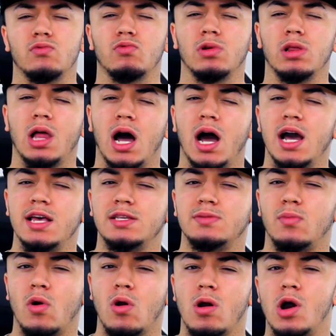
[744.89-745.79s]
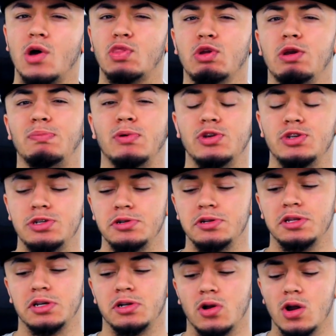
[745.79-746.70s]
relies more on three-point
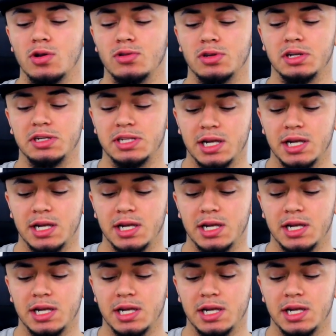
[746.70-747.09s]
shooting than Conklin